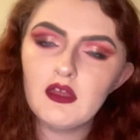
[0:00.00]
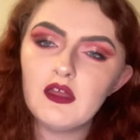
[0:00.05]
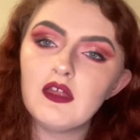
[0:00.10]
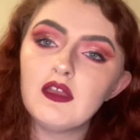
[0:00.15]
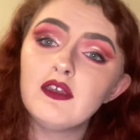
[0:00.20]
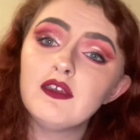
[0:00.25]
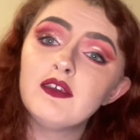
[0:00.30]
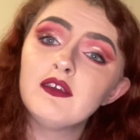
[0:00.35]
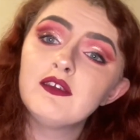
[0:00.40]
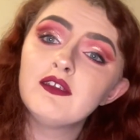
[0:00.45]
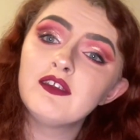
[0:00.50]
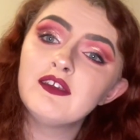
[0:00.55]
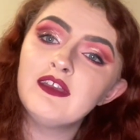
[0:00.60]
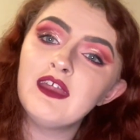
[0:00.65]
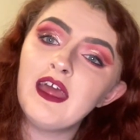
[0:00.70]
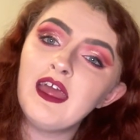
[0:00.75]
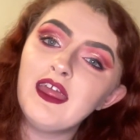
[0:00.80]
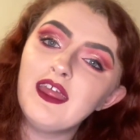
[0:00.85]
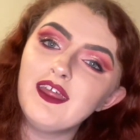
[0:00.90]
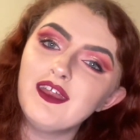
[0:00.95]
And
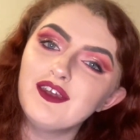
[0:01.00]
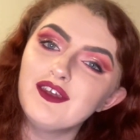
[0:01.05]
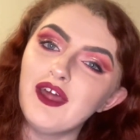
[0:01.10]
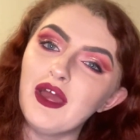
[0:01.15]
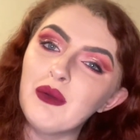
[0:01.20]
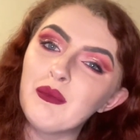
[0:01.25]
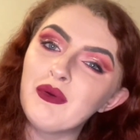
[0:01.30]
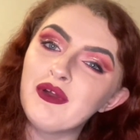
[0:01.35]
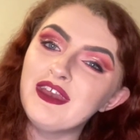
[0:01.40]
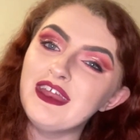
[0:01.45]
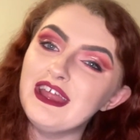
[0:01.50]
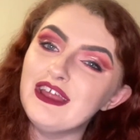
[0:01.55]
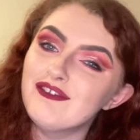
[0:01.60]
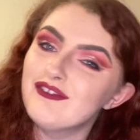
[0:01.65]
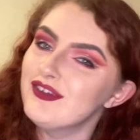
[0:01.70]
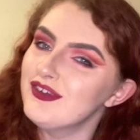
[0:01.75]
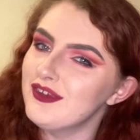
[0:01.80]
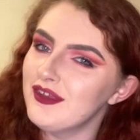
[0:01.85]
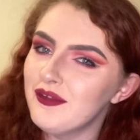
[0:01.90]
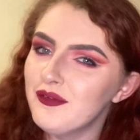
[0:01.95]
today no one
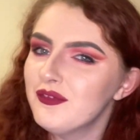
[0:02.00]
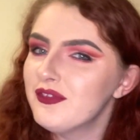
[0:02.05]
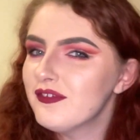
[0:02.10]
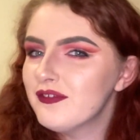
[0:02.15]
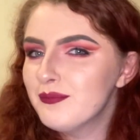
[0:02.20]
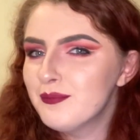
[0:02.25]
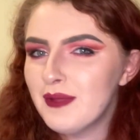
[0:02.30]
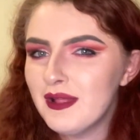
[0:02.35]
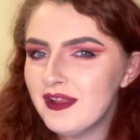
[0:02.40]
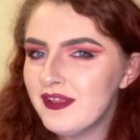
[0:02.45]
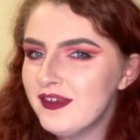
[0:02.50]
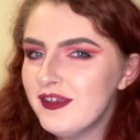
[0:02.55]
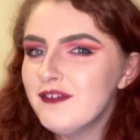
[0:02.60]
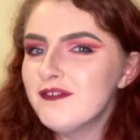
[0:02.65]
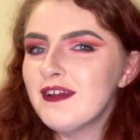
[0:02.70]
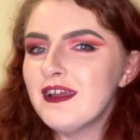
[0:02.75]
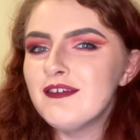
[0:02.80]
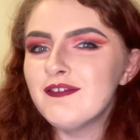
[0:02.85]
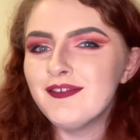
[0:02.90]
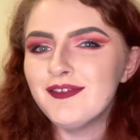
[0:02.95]
even knows if Melanie
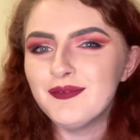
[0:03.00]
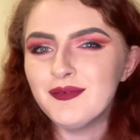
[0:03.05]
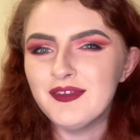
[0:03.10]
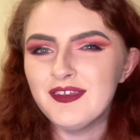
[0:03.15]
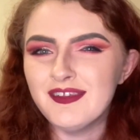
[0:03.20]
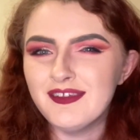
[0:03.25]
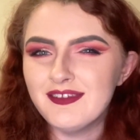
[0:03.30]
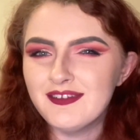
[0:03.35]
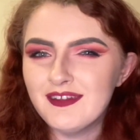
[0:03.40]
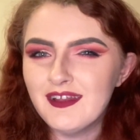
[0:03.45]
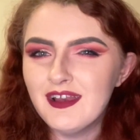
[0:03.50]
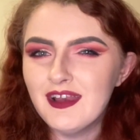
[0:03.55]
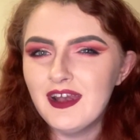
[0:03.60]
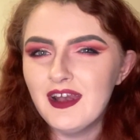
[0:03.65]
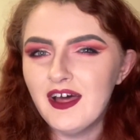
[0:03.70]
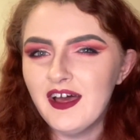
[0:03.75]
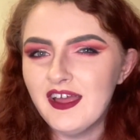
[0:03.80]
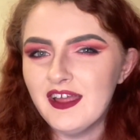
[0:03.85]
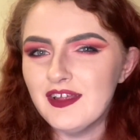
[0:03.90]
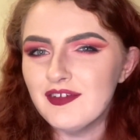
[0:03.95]
Ravenswood is still
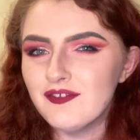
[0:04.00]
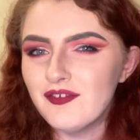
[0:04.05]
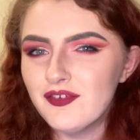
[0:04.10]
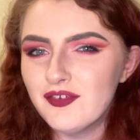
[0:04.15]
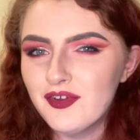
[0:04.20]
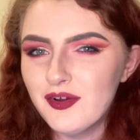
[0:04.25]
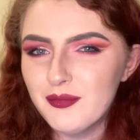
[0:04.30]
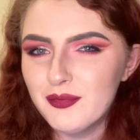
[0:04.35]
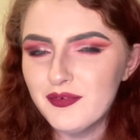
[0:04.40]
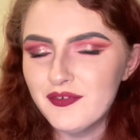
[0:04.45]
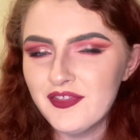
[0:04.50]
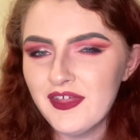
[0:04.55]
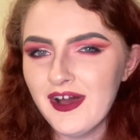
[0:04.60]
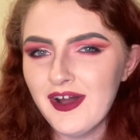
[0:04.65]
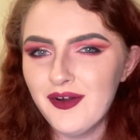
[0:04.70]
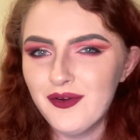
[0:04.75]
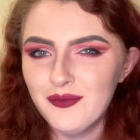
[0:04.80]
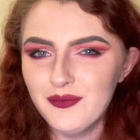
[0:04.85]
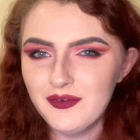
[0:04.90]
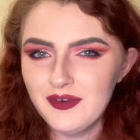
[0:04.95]
alive on top of that
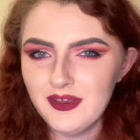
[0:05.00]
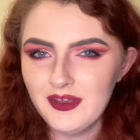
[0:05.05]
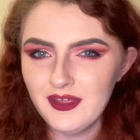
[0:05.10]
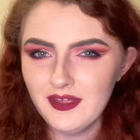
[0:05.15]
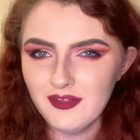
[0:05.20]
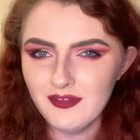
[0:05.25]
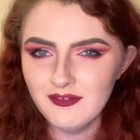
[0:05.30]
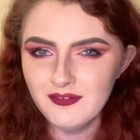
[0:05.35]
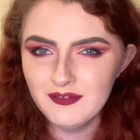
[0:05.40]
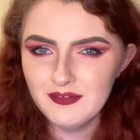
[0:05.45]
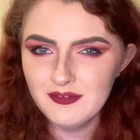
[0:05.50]
old hill,